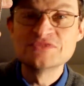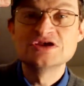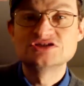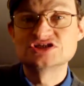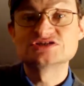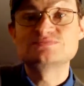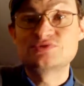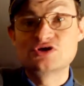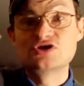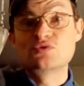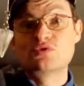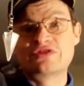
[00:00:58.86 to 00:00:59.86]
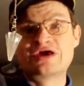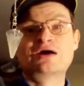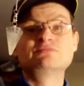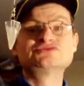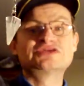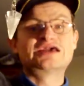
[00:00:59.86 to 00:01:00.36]
just purely with the
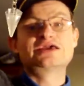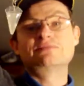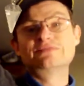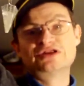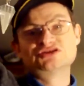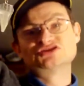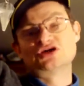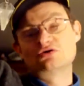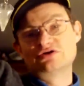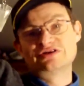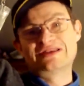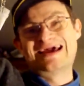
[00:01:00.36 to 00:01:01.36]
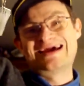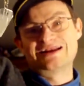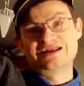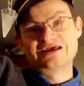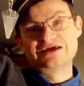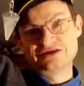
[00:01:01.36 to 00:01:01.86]
help of taking a bit of stone and
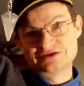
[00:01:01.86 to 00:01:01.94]
dangling it.